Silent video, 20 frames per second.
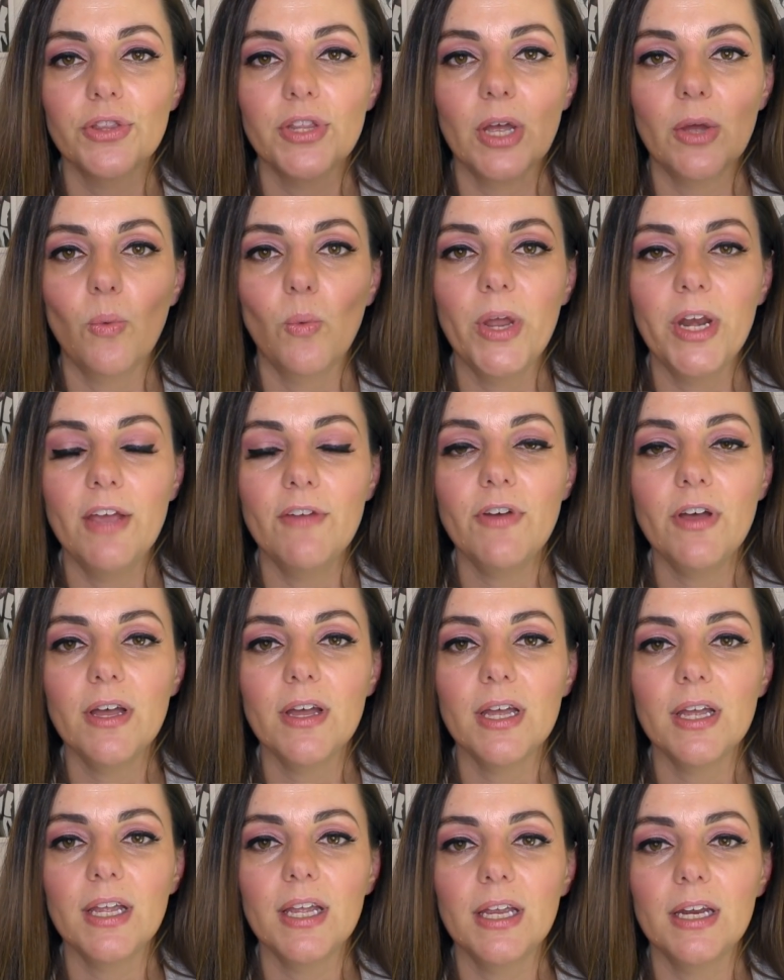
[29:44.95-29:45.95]
that whenever
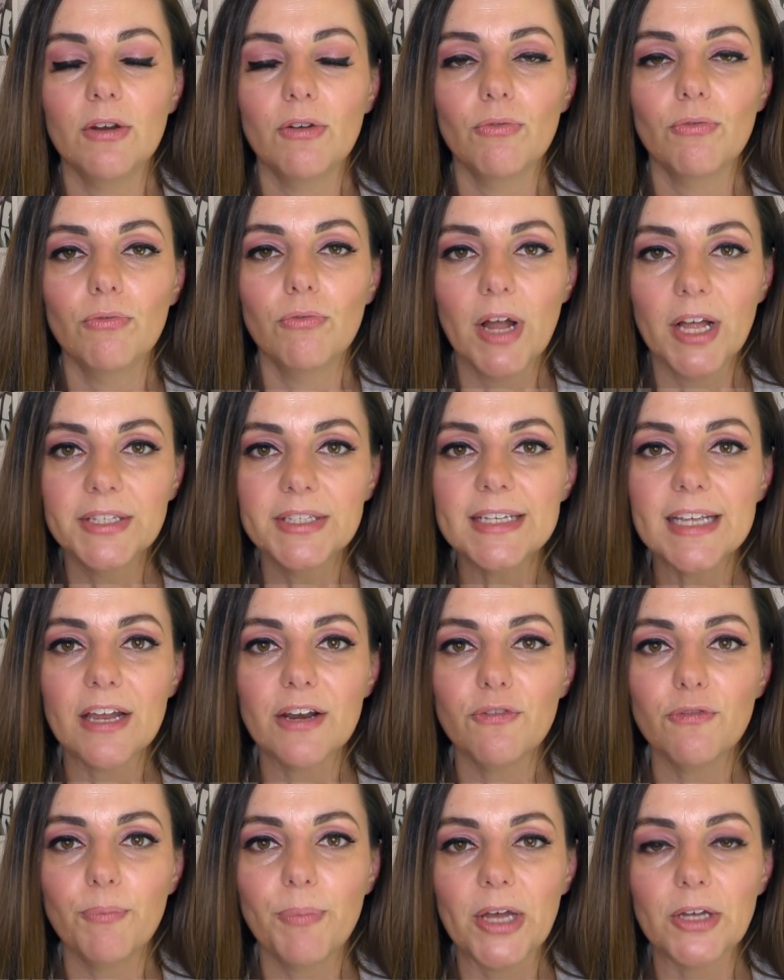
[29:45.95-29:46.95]
it runs out
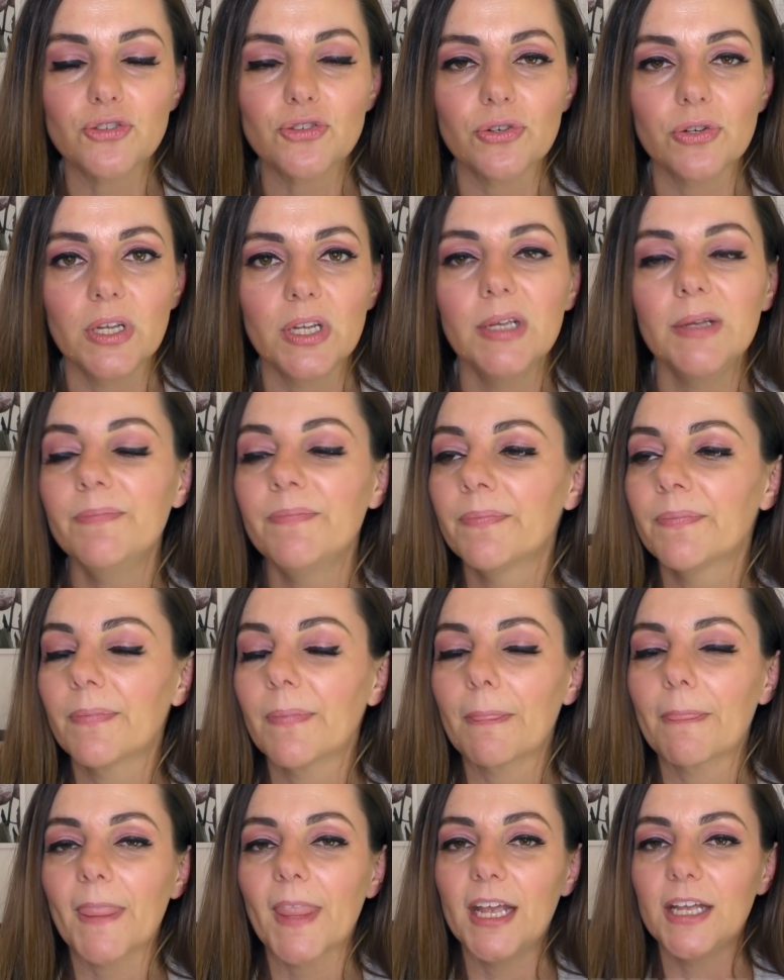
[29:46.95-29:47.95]
of battery,
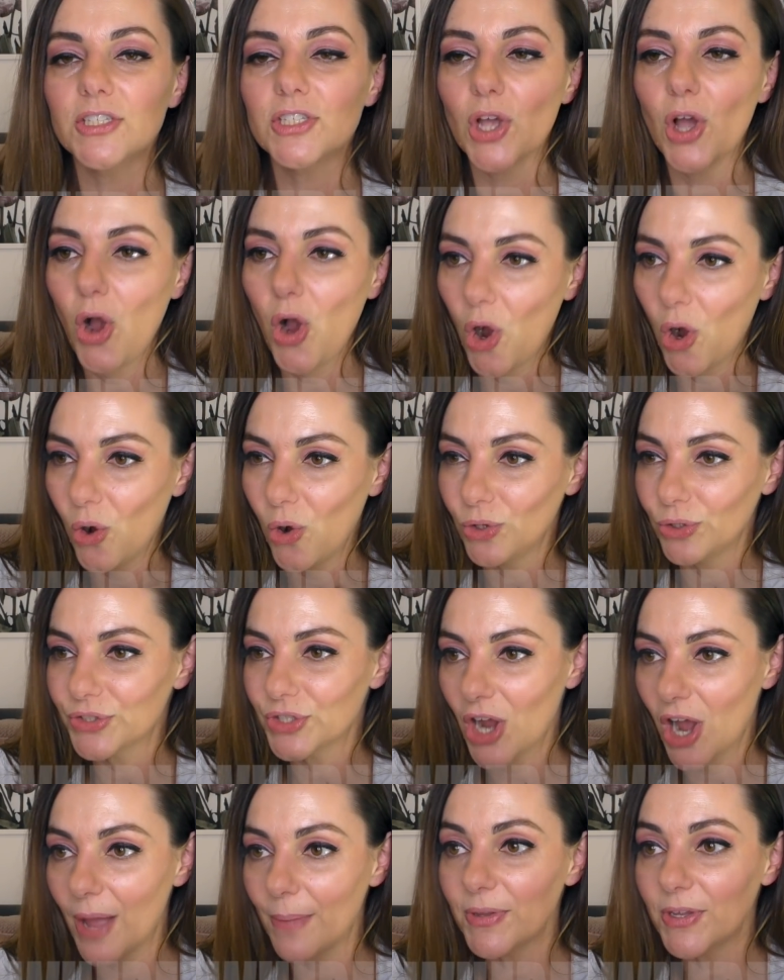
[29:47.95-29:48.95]
it's a whole
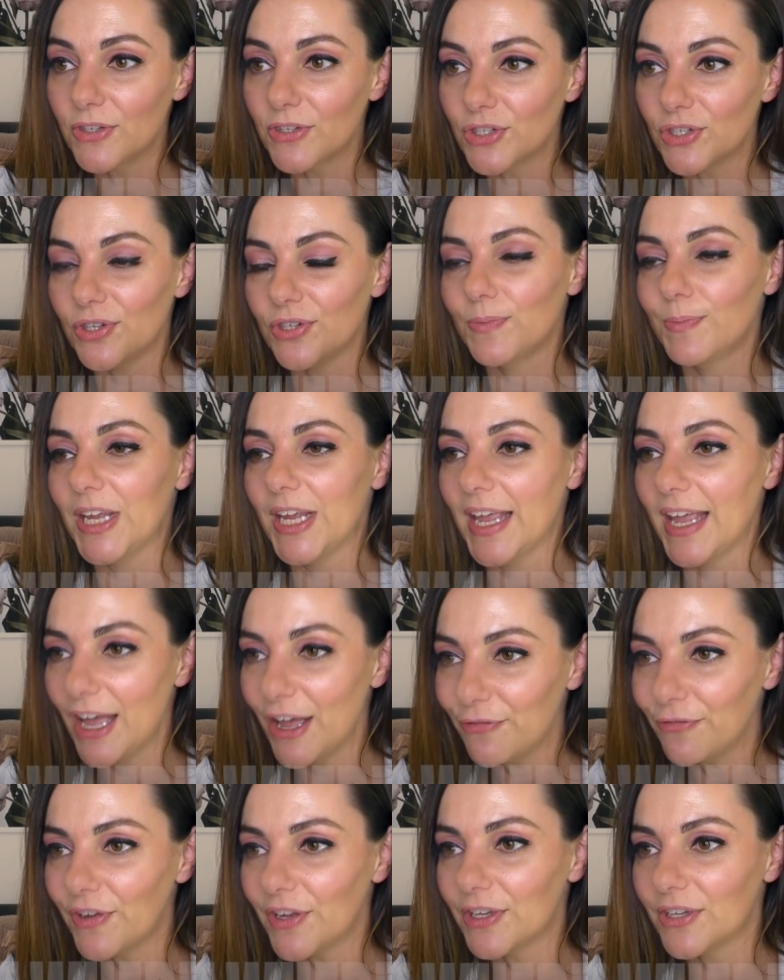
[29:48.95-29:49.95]
time-consuming
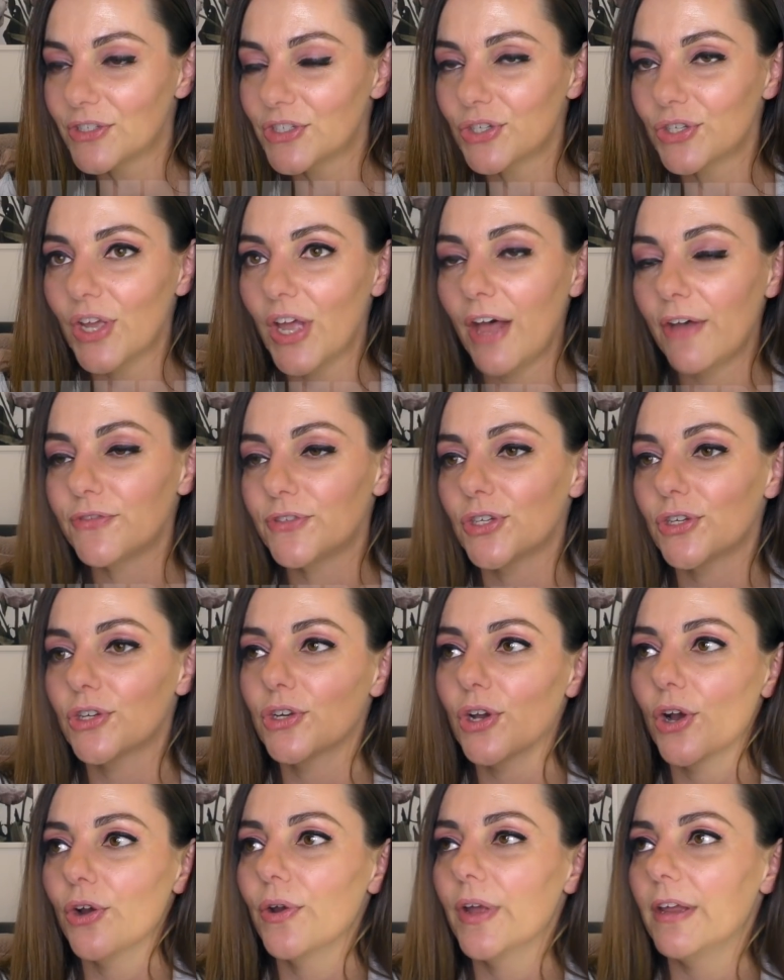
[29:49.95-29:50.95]
effort to have to
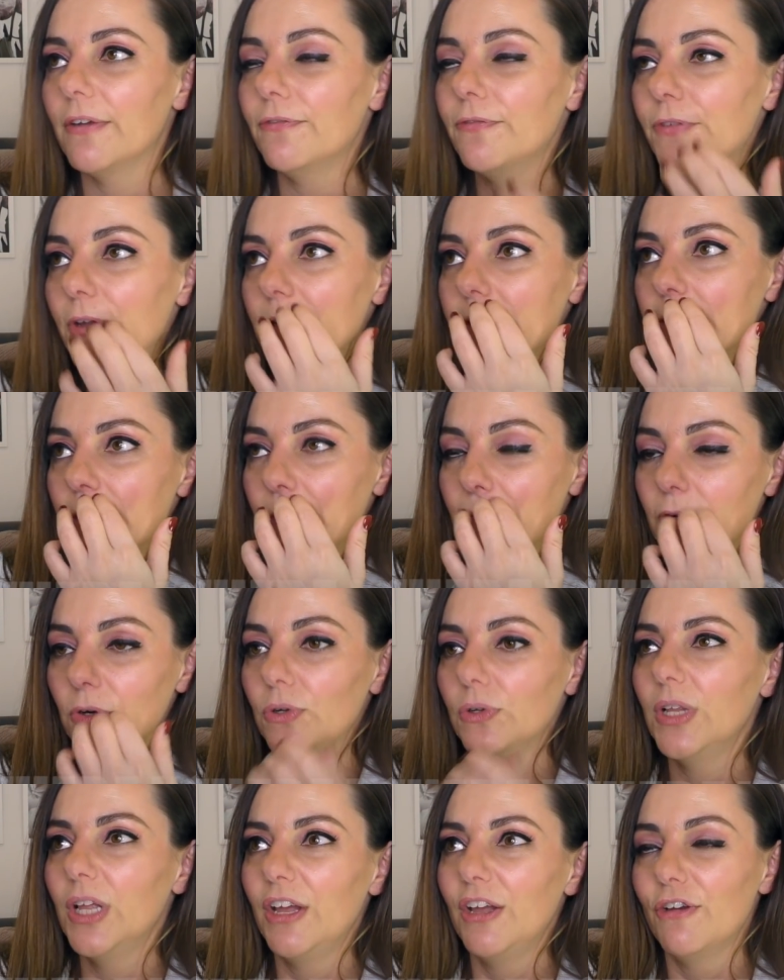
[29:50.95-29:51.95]
go and first of
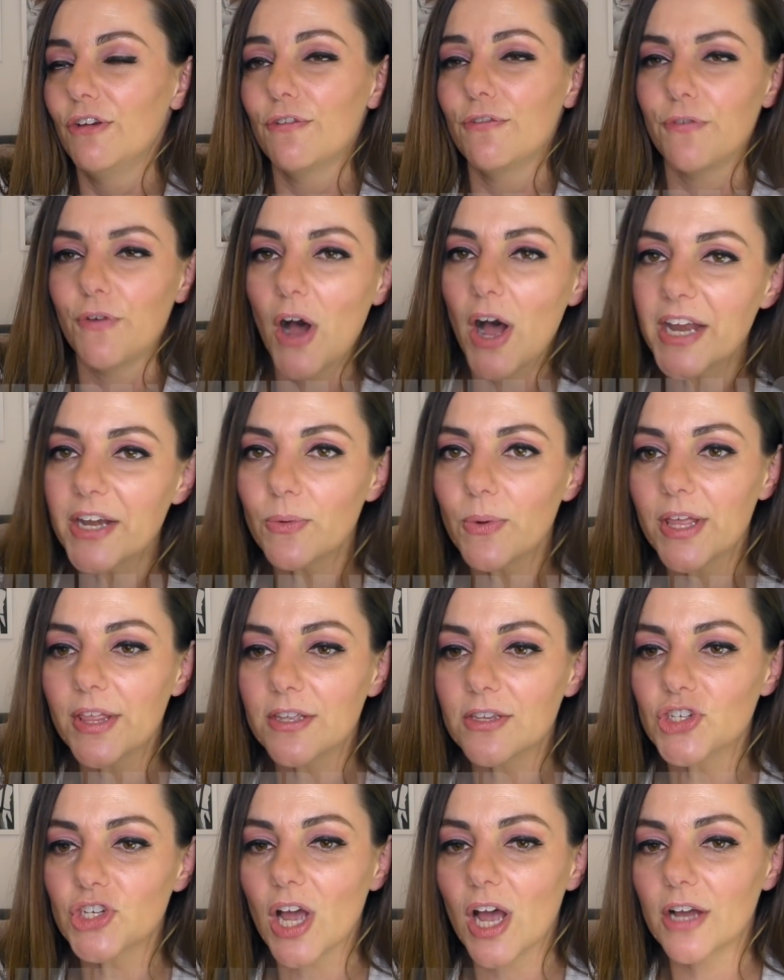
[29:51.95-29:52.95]
all find where the
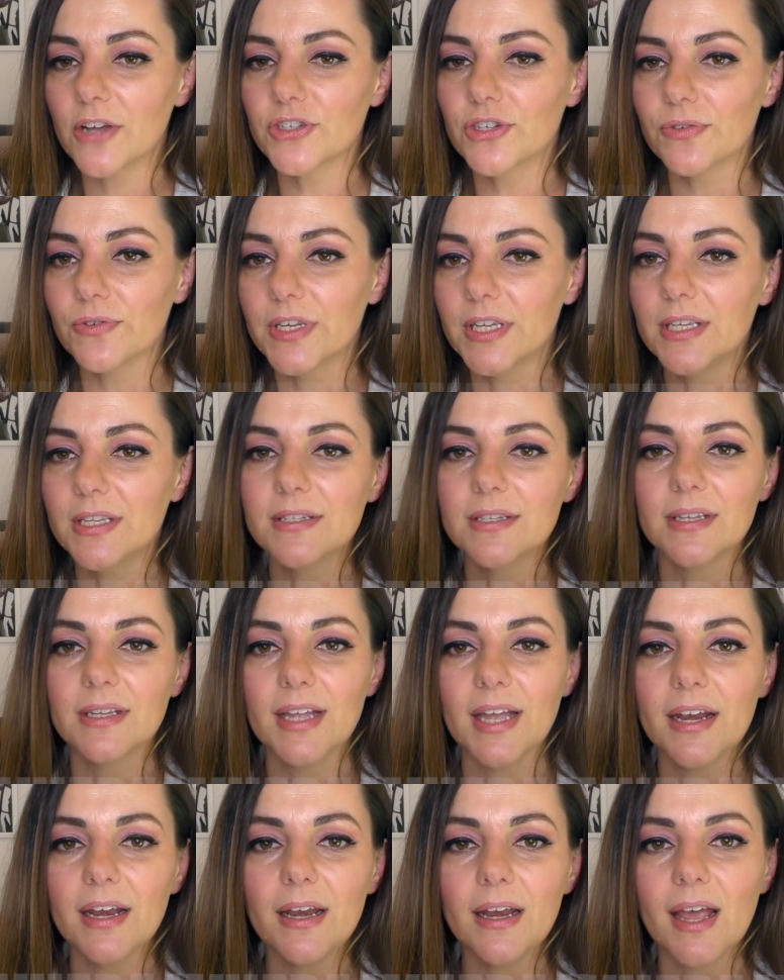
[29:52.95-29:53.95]
charger is,
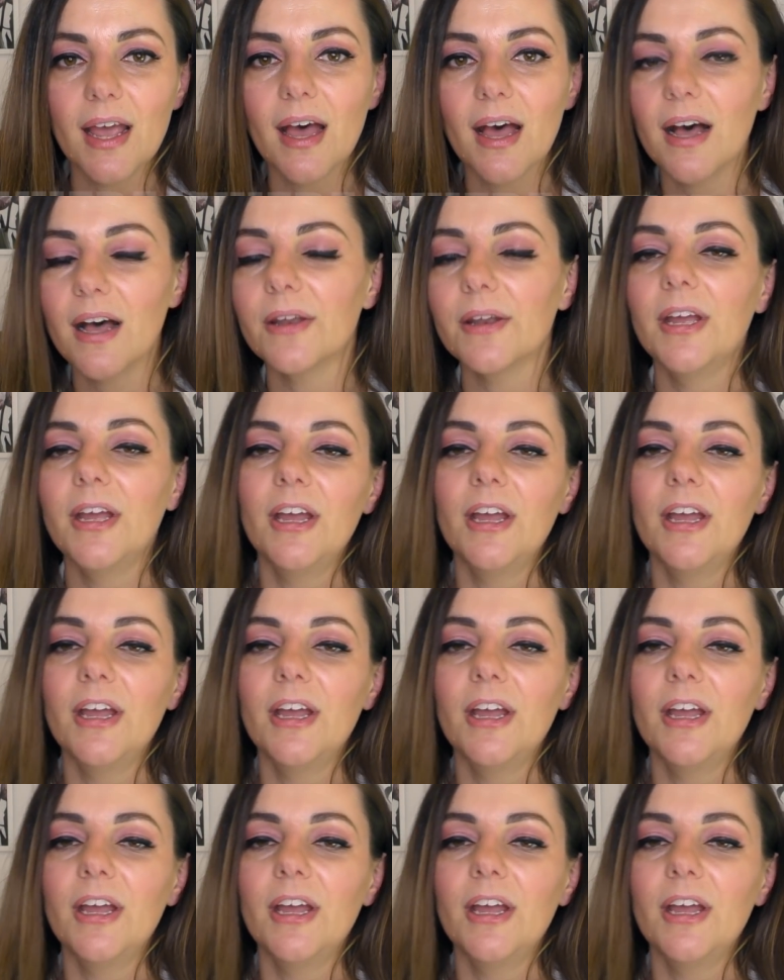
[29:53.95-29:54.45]
get it out,